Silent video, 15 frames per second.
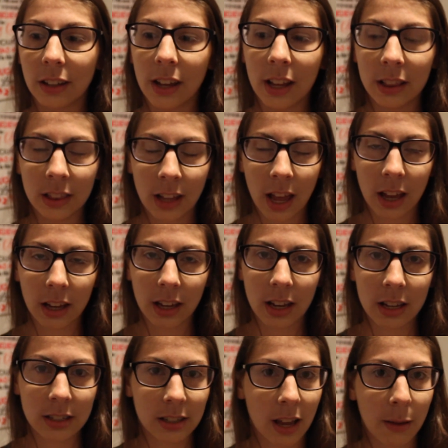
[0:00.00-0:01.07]
in that
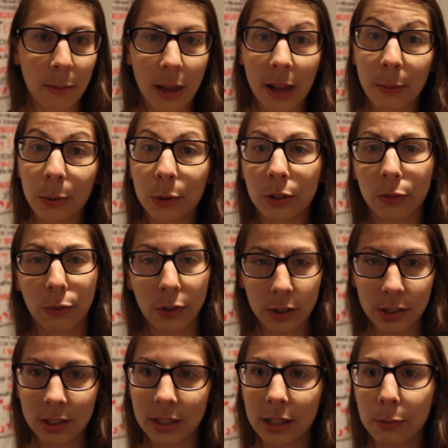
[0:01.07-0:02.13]
case, I'm able to fall
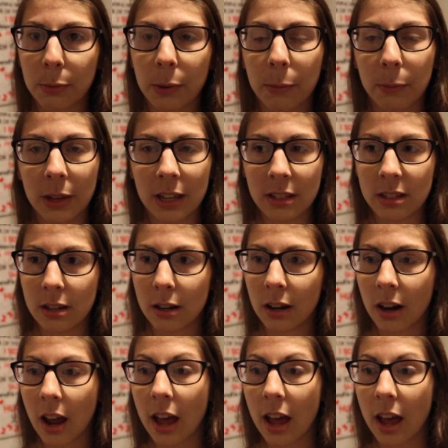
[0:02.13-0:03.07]
asleep easier.